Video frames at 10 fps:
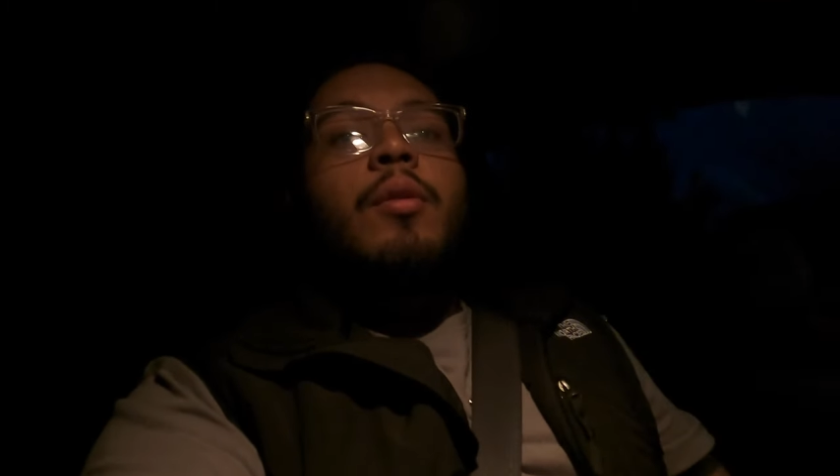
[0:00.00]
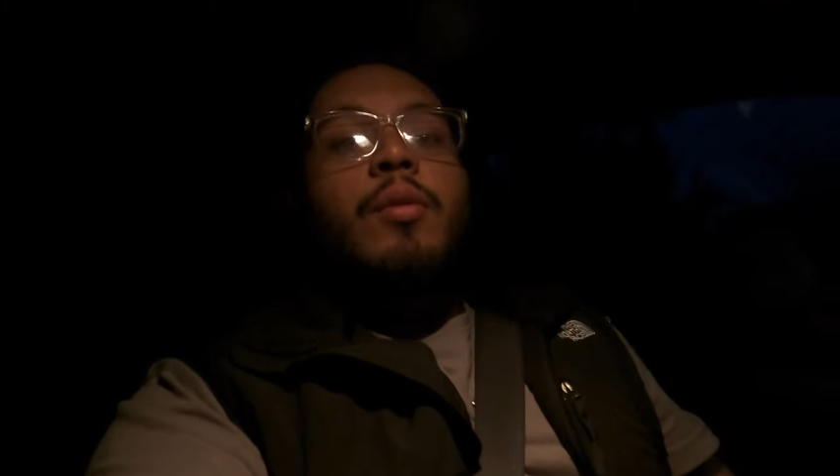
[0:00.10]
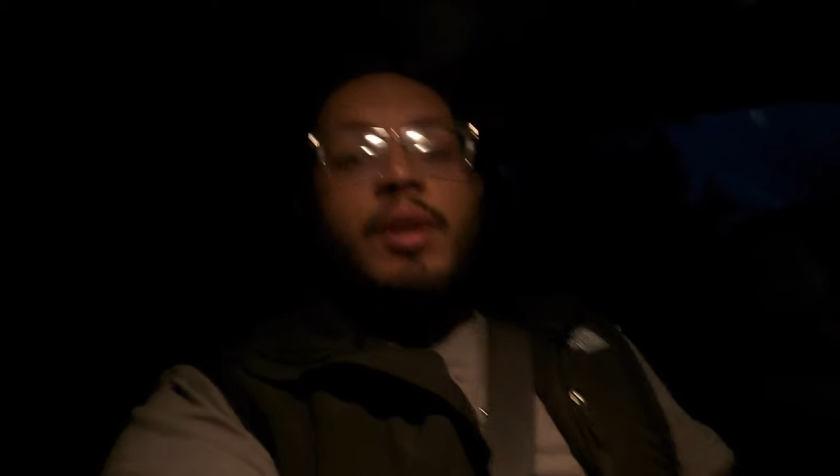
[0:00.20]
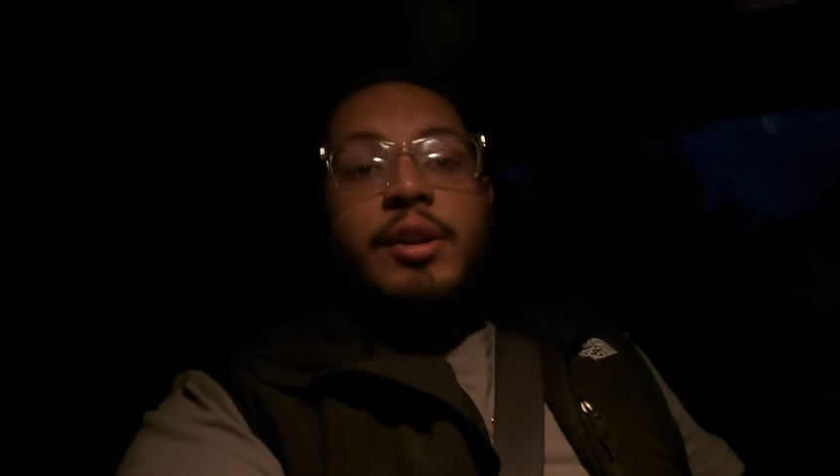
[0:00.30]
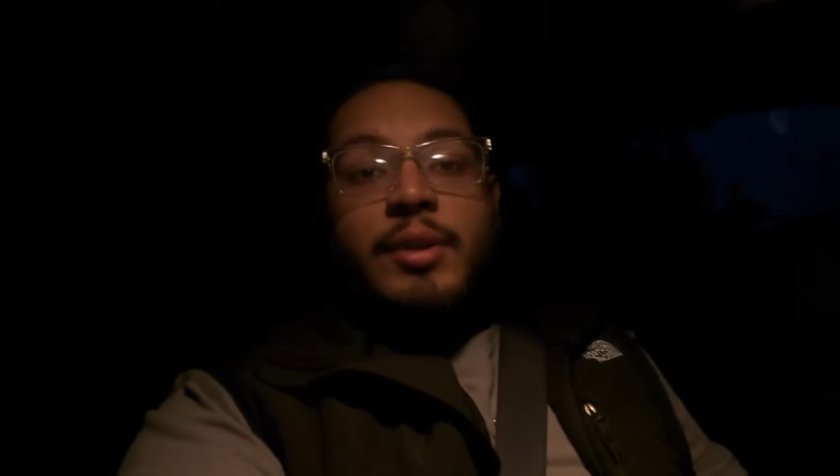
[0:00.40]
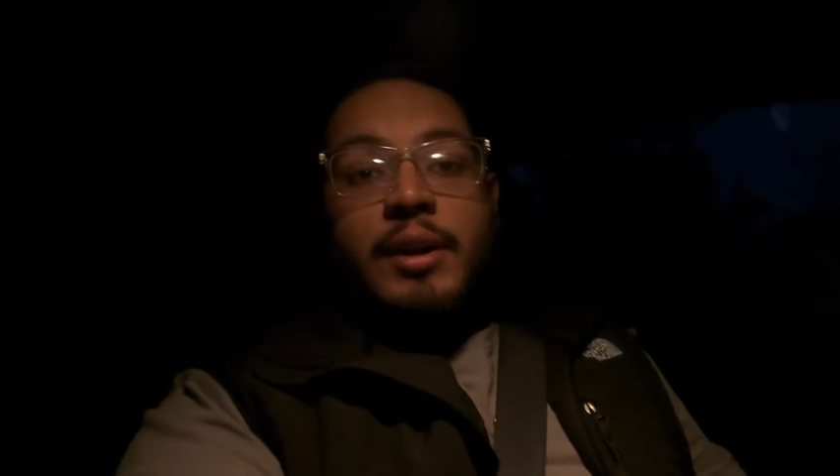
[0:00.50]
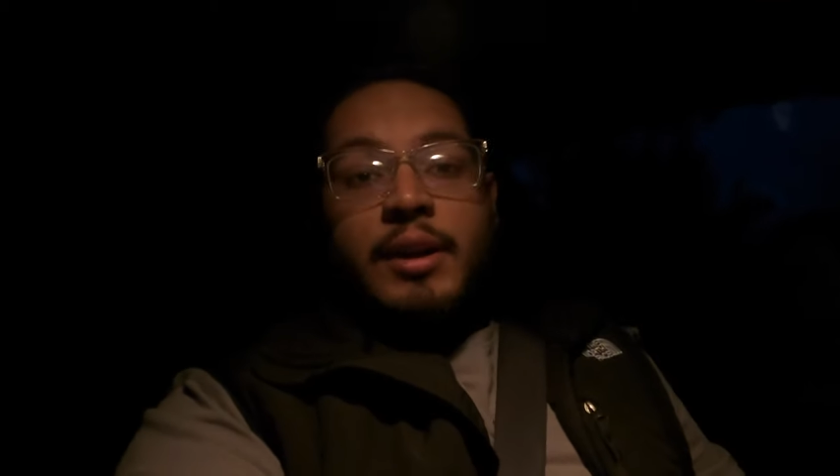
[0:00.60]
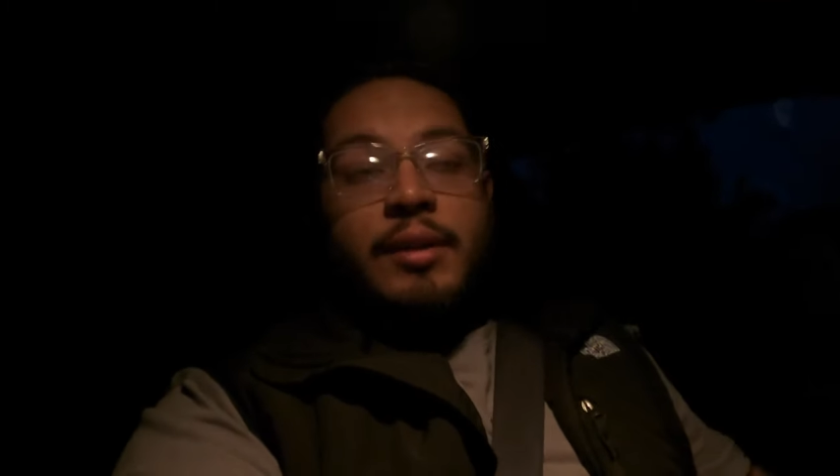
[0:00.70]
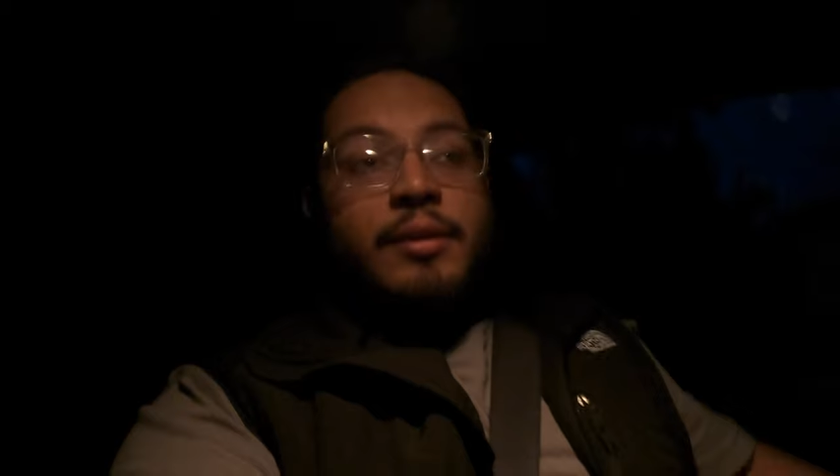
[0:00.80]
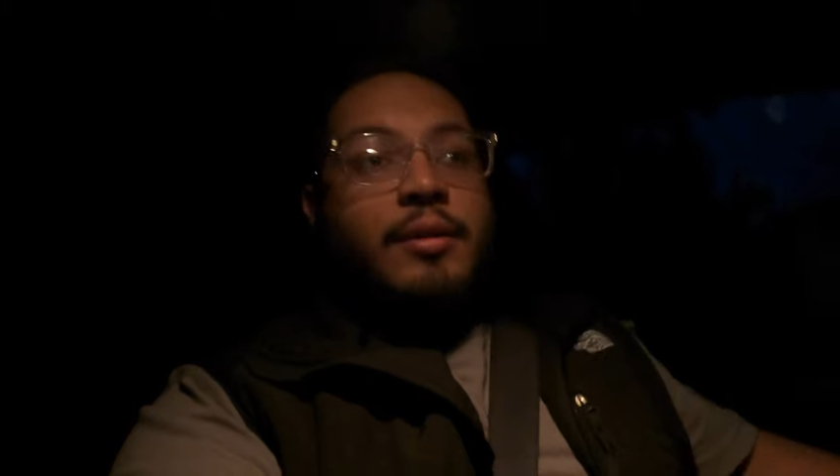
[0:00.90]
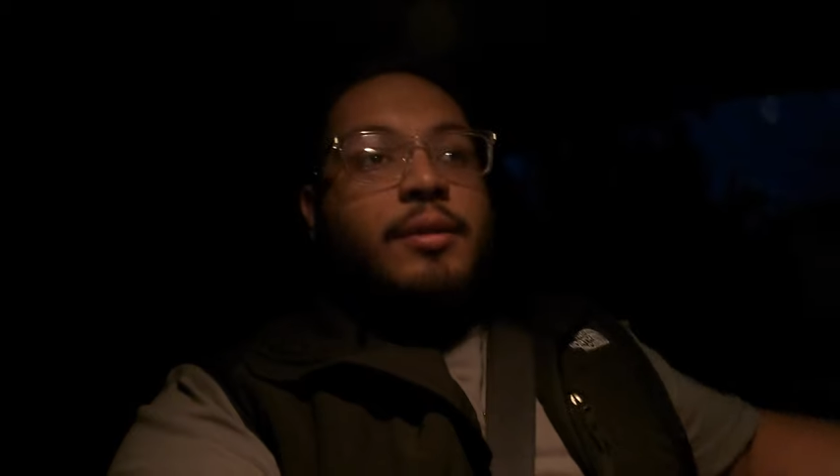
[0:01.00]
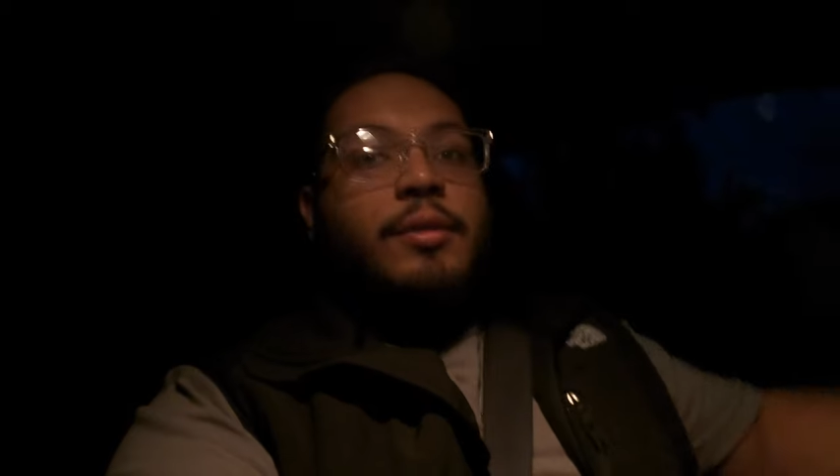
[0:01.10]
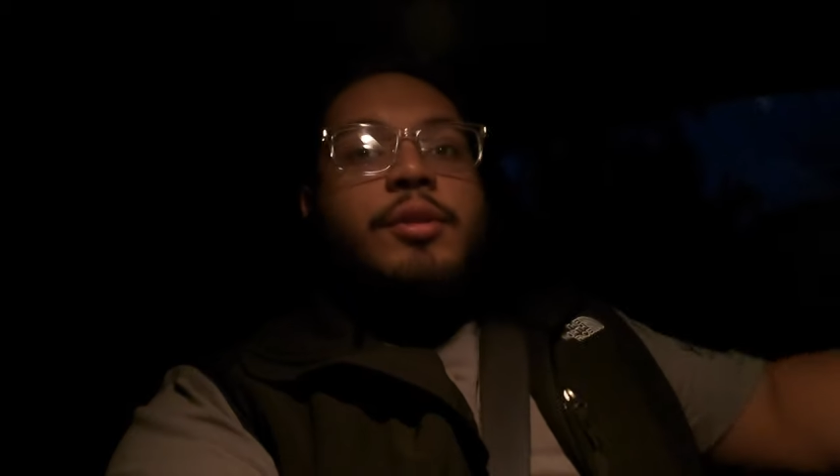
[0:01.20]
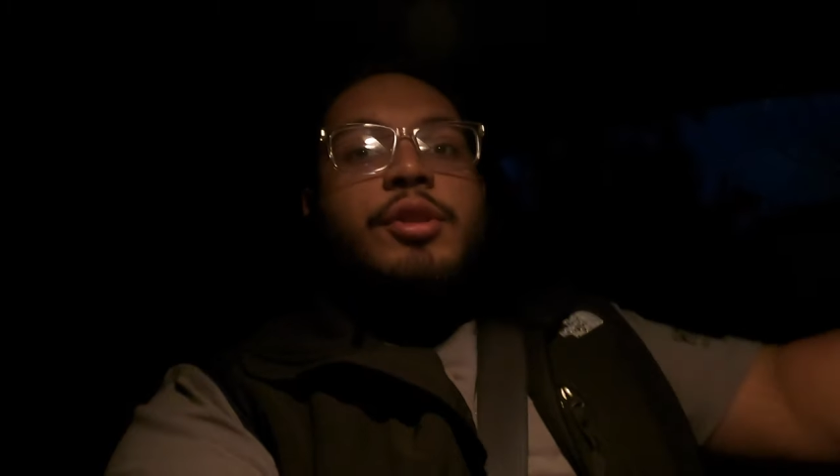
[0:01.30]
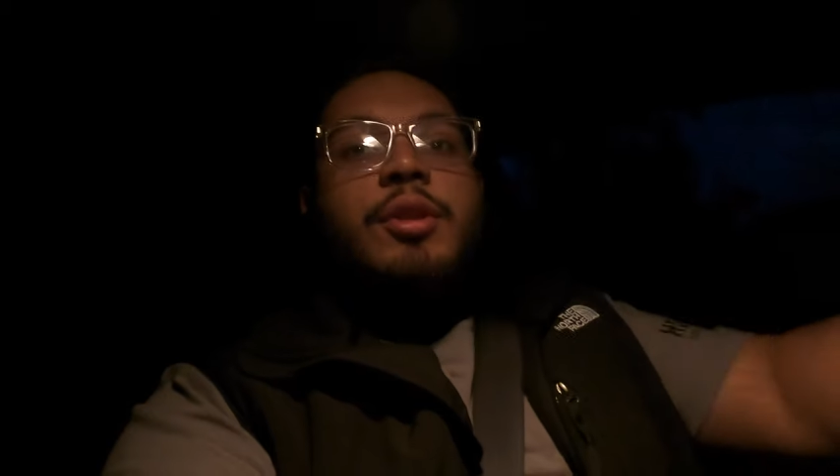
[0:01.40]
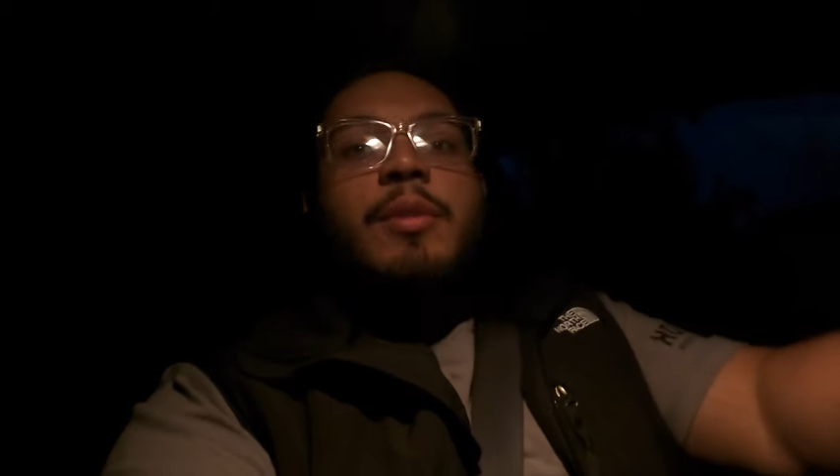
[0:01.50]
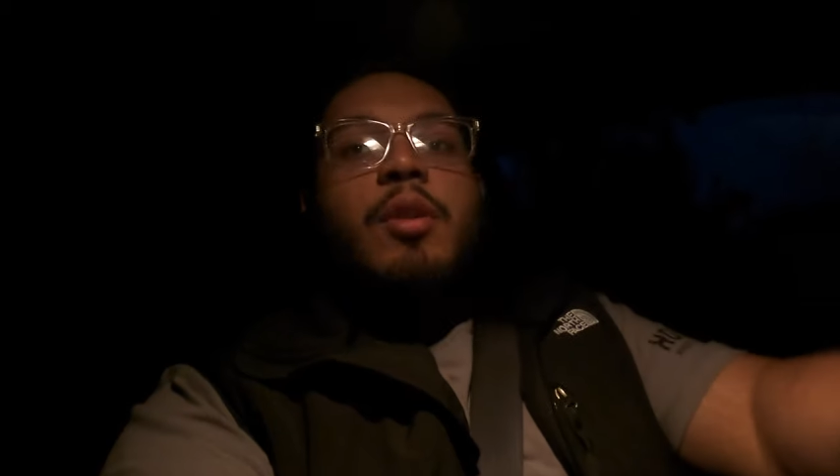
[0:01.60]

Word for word: We're gonna try to shimmy